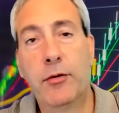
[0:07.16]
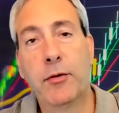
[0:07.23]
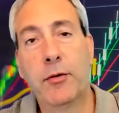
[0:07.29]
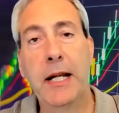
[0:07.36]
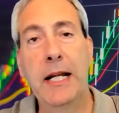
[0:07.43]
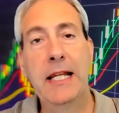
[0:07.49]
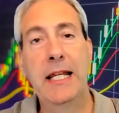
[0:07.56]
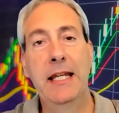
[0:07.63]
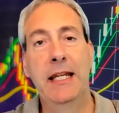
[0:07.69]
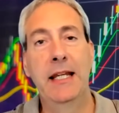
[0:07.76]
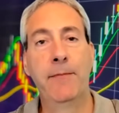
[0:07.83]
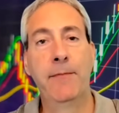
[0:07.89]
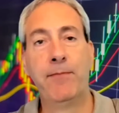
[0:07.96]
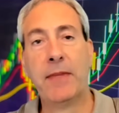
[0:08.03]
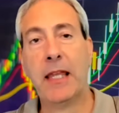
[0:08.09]

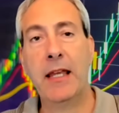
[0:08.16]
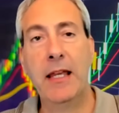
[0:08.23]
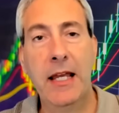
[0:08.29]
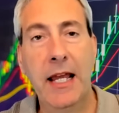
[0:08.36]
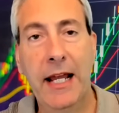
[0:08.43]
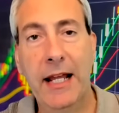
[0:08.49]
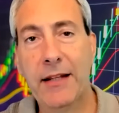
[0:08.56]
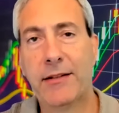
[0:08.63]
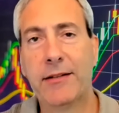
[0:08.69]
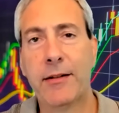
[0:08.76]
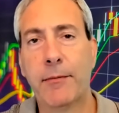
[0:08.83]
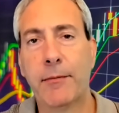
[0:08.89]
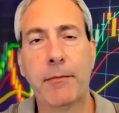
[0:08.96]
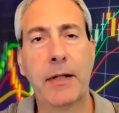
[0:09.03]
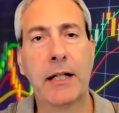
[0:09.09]
trading and
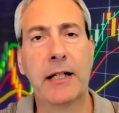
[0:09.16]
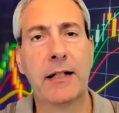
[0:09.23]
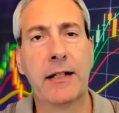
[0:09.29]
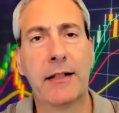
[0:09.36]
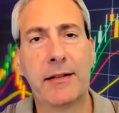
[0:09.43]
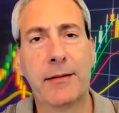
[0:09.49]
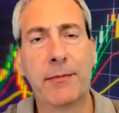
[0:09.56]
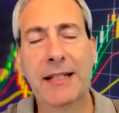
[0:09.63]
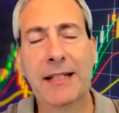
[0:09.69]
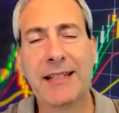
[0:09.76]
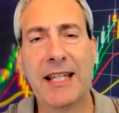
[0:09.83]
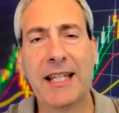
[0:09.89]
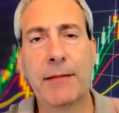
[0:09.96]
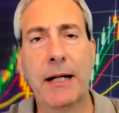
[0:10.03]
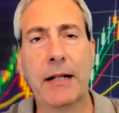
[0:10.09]
some things to
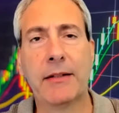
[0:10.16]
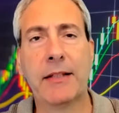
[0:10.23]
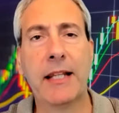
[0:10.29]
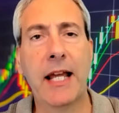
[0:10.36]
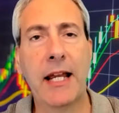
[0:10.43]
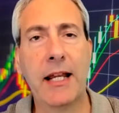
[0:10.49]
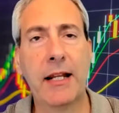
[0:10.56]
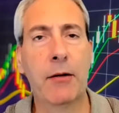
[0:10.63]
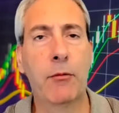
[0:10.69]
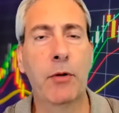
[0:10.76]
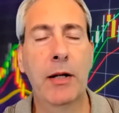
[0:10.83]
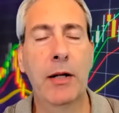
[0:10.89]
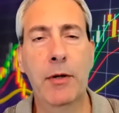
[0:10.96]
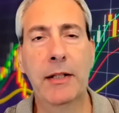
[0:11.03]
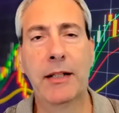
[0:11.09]
think about today. And what
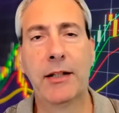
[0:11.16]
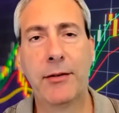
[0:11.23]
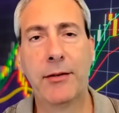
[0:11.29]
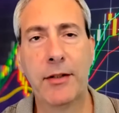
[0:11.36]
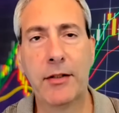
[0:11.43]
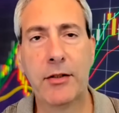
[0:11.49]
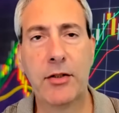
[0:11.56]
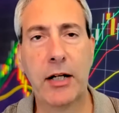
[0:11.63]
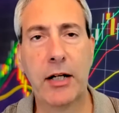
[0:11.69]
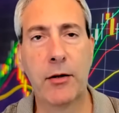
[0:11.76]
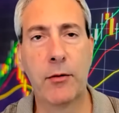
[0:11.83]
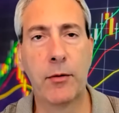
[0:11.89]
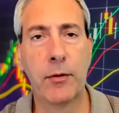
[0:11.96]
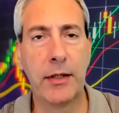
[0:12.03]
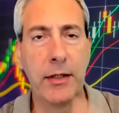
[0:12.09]
I wanted to share
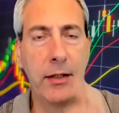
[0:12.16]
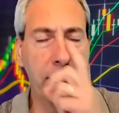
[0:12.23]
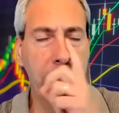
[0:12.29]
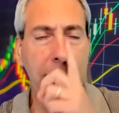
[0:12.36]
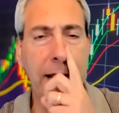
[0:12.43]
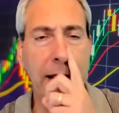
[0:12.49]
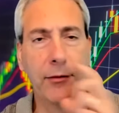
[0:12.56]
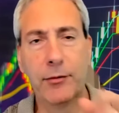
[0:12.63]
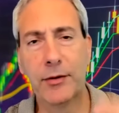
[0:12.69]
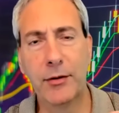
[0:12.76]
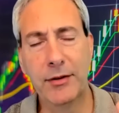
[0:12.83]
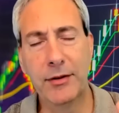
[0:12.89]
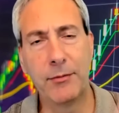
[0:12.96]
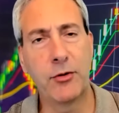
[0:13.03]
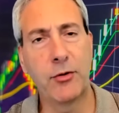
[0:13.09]
with you is I was
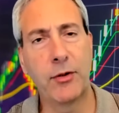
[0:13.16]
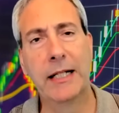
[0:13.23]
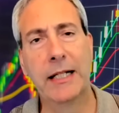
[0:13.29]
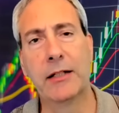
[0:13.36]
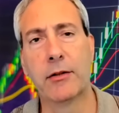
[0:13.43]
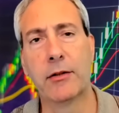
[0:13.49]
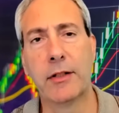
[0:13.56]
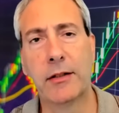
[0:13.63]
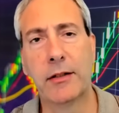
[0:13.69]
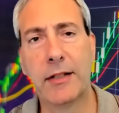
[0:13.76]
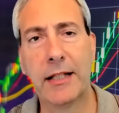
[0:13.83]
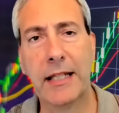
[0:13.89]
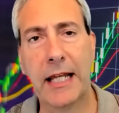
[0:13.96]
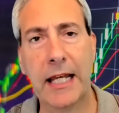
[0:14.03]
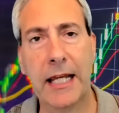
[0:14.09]
doing some training earlier
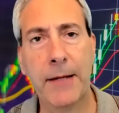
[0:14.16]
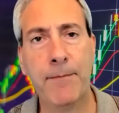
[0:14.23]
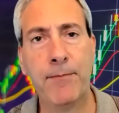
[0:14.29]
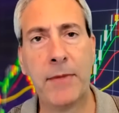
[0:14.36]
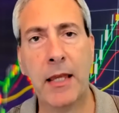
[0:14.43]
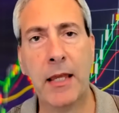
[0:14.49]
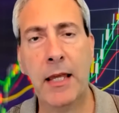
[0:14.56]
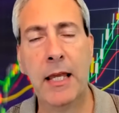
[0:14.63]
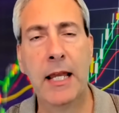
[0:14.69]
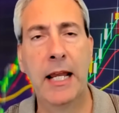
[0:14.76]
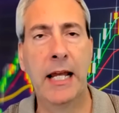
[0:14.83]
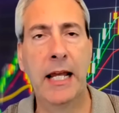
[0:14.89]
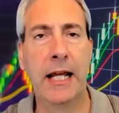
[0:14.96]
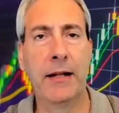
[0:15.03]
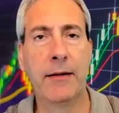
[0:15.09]
today,
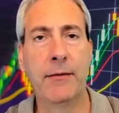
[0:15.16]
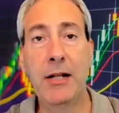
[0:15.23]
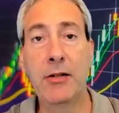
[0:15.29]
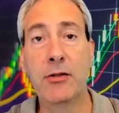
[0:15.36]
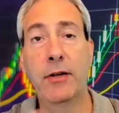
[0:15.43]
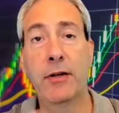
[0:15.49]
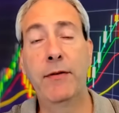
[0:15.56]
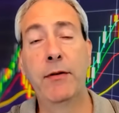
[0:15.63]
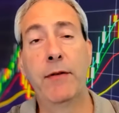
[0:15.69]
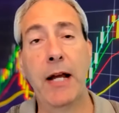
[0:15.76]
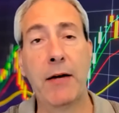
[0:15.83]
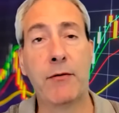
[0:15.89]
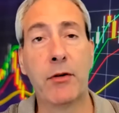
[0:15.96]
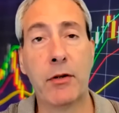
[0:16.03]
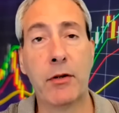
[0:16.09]
and not sure if you've
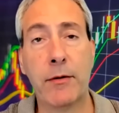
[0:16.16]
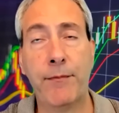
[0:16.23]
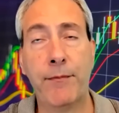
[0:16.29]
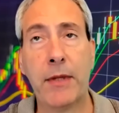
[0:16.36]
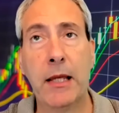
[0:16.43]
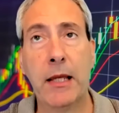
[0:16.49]
ever